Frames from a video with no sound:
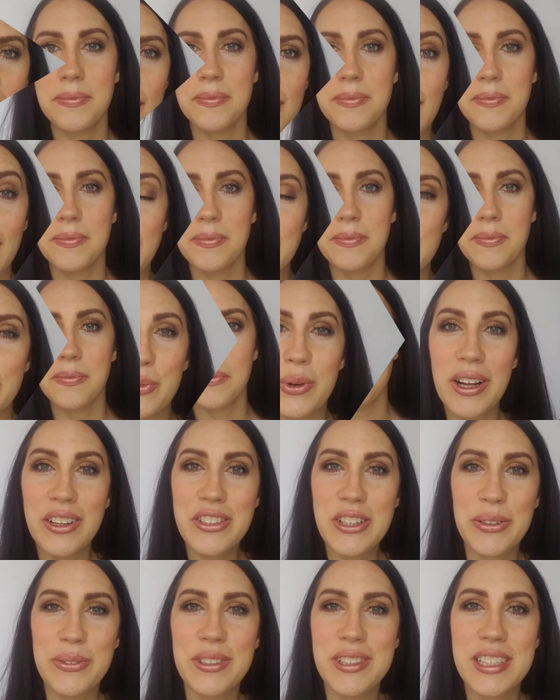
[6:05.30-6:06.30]
Thanks for
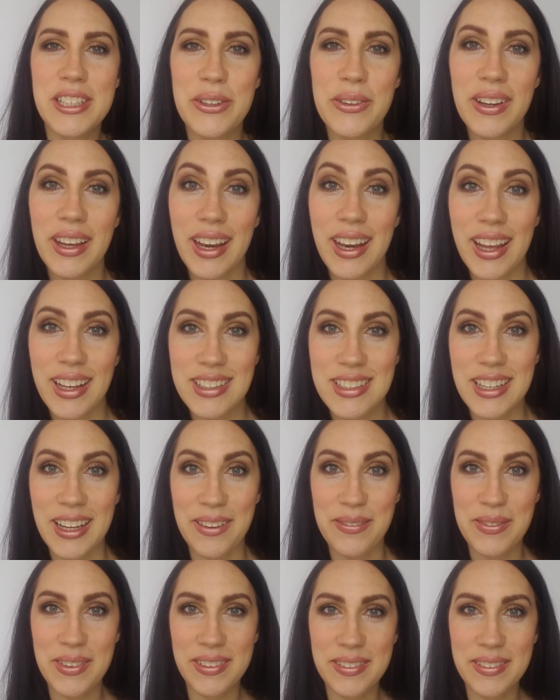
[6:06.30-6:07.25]
watching. We'll see you again next time.